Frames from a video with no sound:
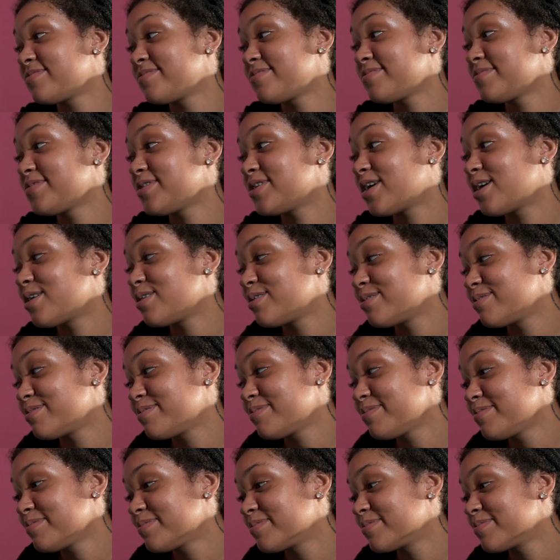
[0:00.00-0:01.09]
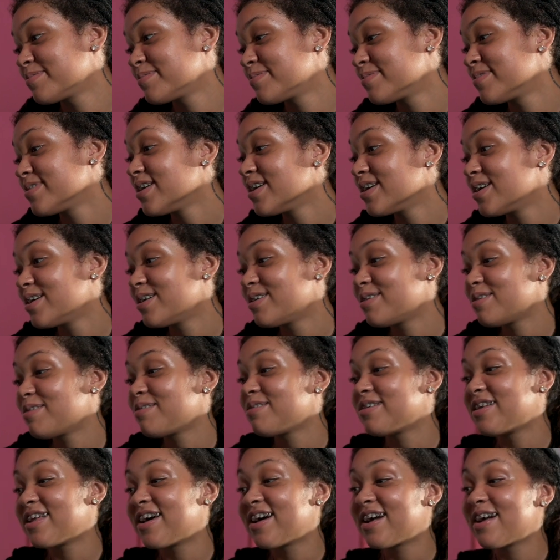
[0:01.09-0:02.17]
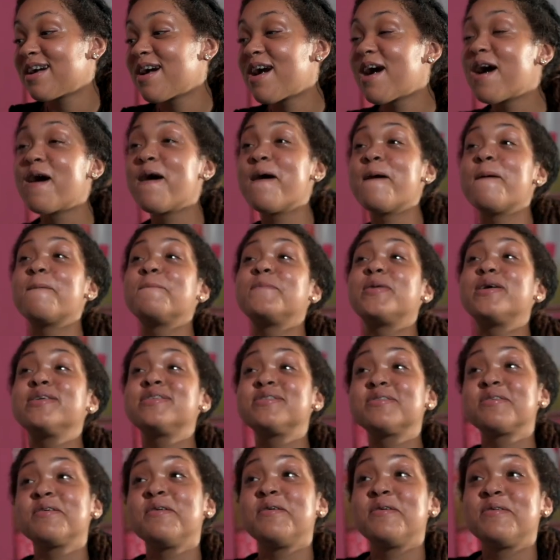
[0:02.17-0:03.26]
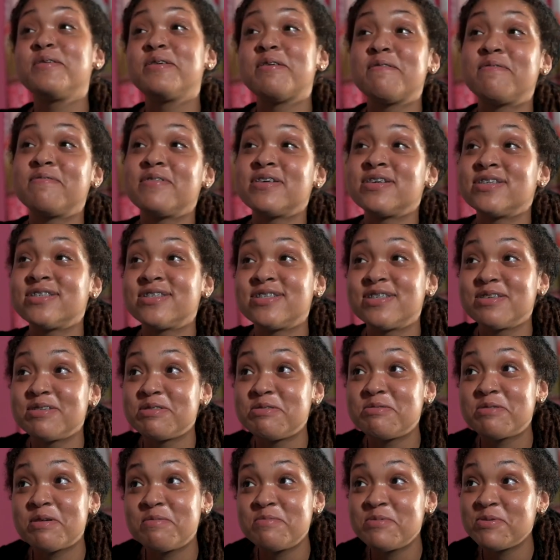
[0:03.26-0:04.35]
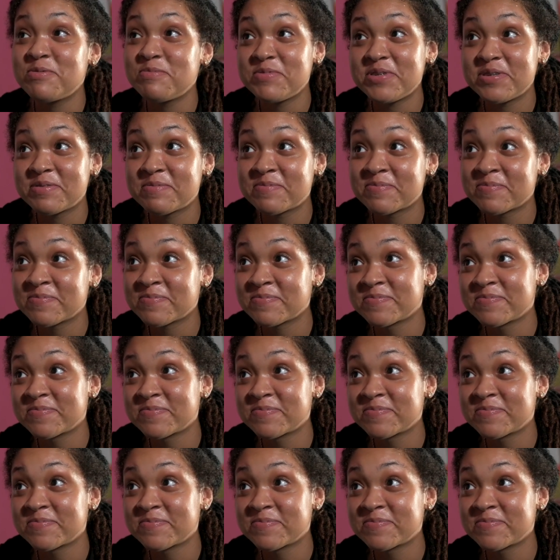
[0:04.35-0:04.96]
Yeah, man. No lie. About to go hold a fresh though. You come with me.